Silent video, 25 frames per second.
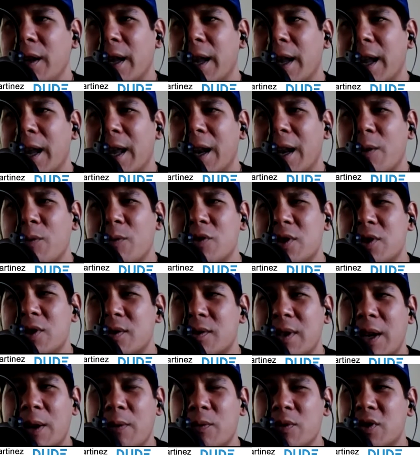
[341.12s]
And I would
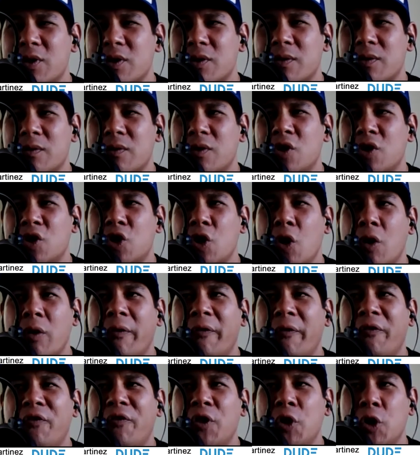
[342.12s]
just, I was just so
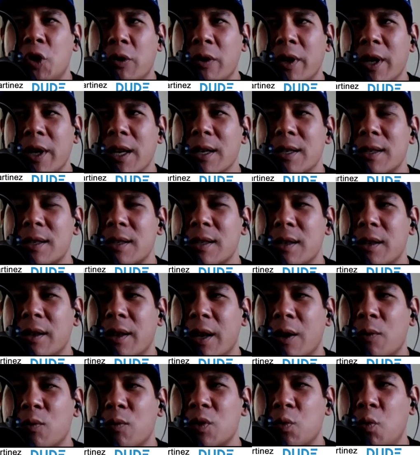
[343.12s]
furious
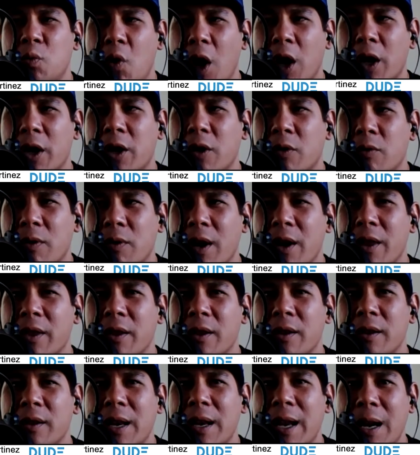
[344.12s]
that I was walking around
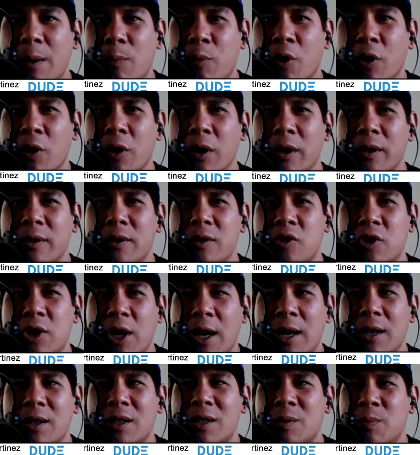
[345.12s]
the neighborhood,
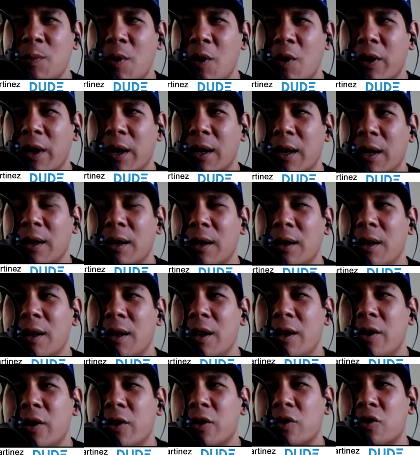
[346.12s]
chain smoking,
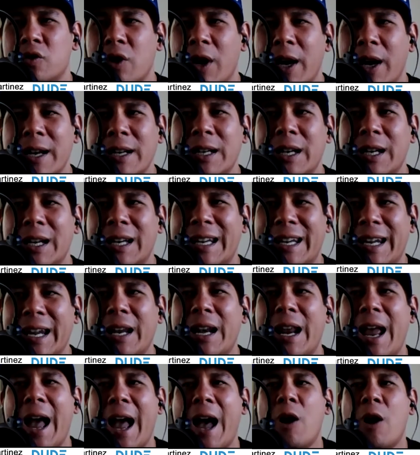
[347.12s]
trying to
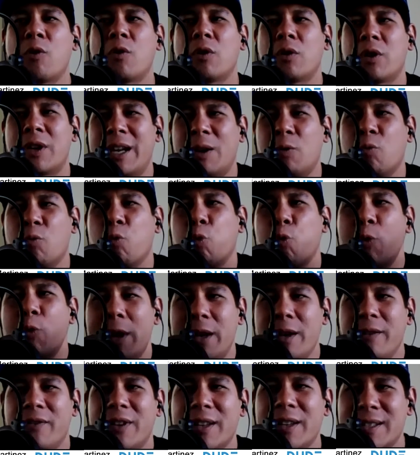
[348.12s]
get out, get
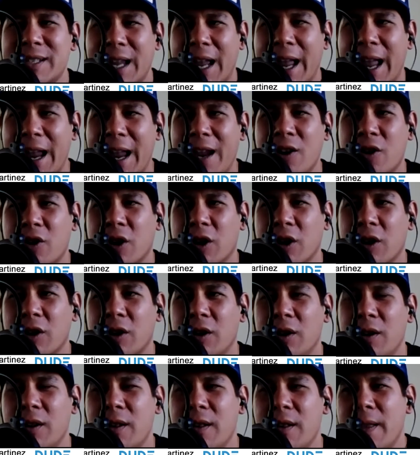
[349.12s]
rid of this anger.
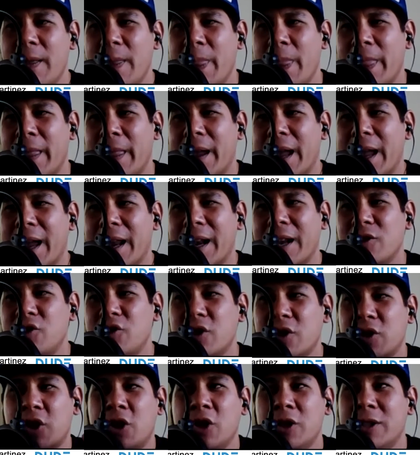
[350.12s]
And I
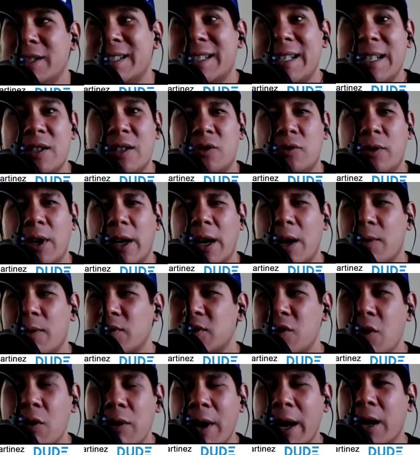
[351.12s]
just couldn't see straight. I was
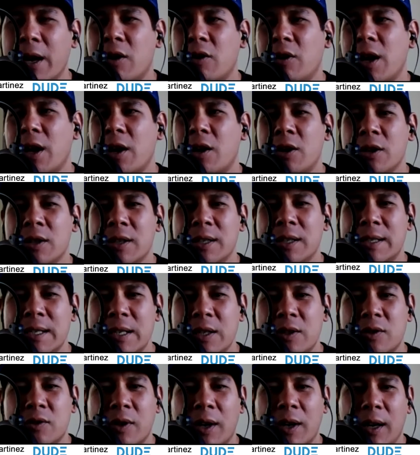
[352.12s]
so angry, I couldn't see
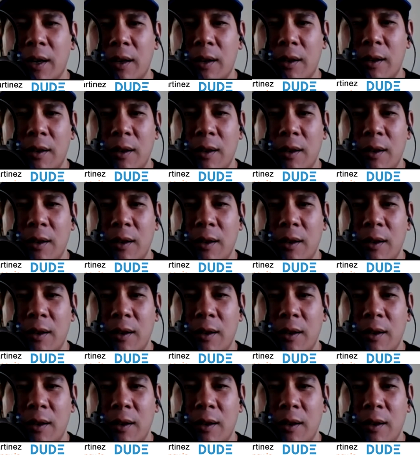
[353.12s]
straight.